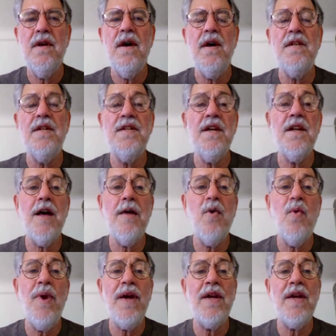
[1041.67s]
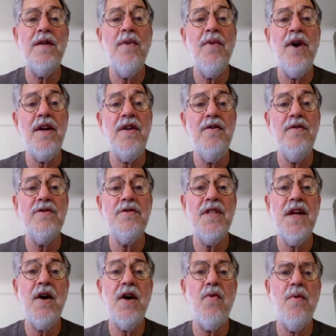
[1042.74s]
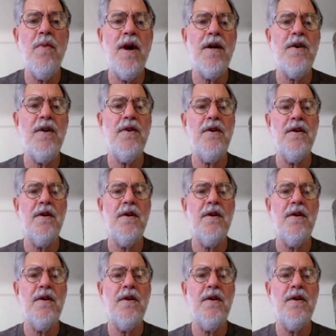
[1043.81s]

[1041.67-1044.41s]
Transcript: Until I'm awakened by a News Now reminder.